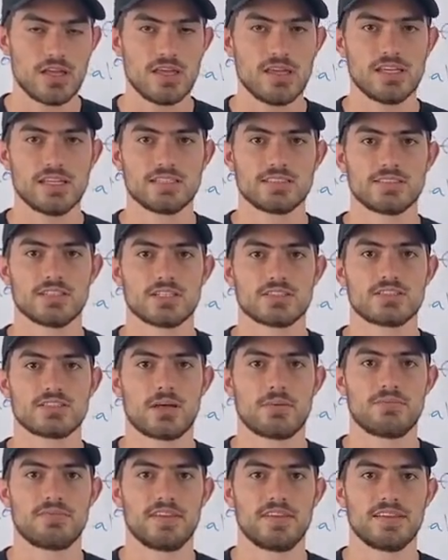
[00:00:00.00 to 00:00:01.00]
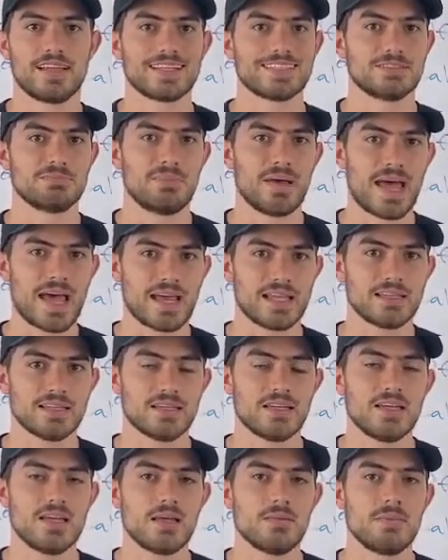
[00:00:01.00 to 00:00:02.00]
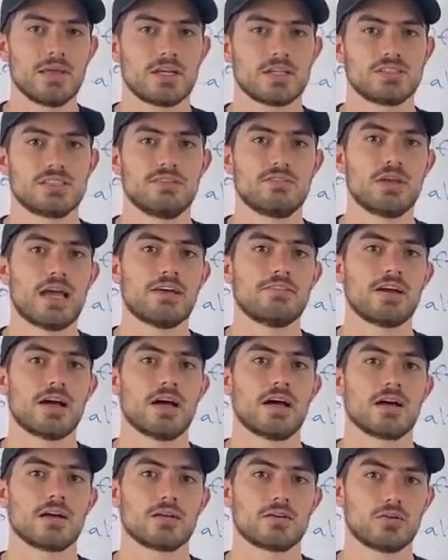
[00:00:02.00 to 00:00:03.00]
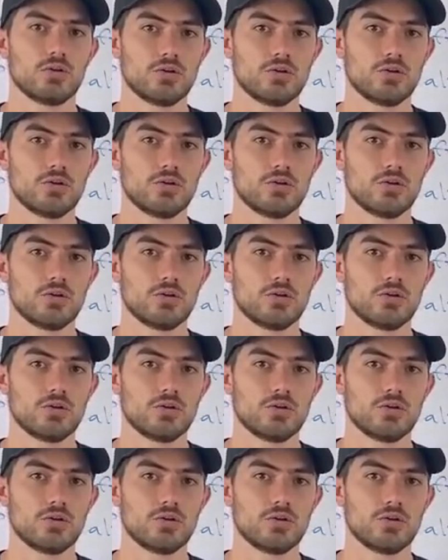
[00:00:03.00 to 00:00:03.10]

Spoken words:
It's not something that's bad, because if you have a good